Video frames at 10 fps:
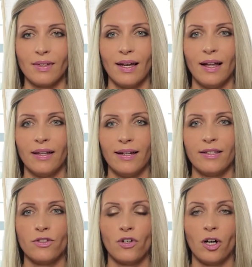And
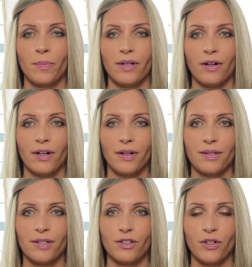let's sharpen our
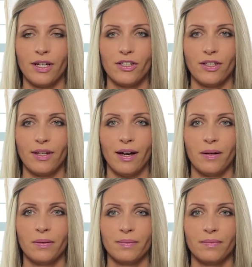concentration
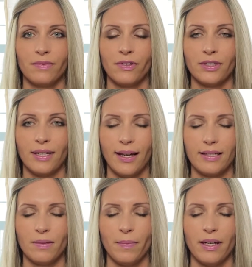now for the
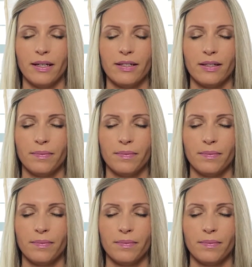next minute.